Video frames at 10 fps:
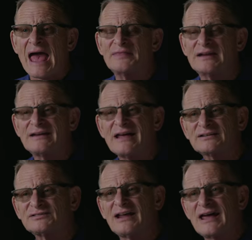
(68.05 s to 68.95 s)
And the
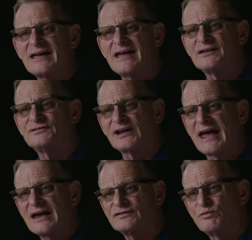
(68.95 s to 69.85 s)
next day is
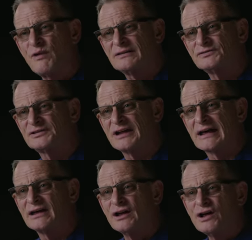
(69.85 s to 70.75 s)
Ash
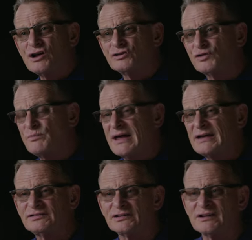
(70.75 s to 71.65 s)
Wednesday. So
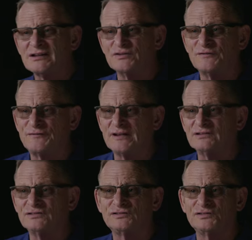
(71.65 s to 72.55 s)
basically you
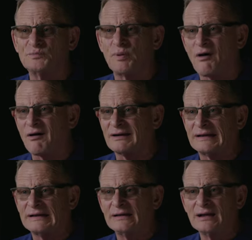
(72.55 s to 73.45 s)
feast, you
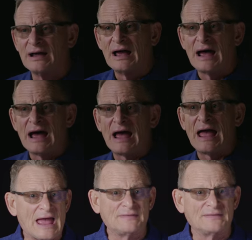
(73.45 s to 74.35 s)
party,
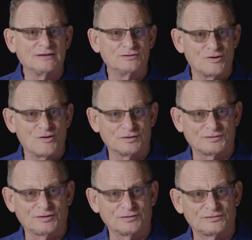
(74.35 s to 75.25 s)
and then you go to
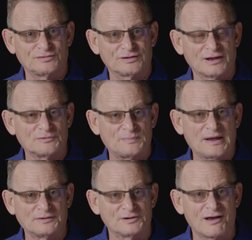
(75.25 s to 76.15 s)
church and
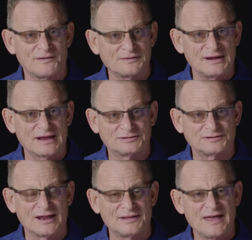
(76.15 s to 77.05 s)
repent on the next
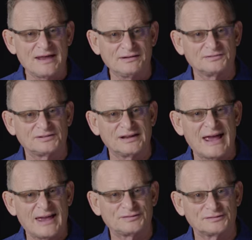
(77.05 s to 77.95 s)
day. That is the
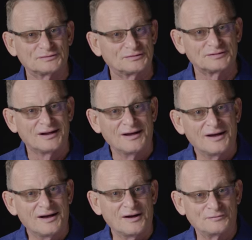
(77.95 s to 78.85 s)
essence
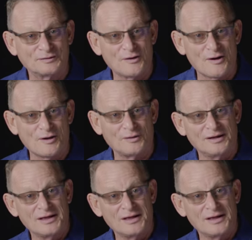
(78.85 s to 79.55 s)
of it all.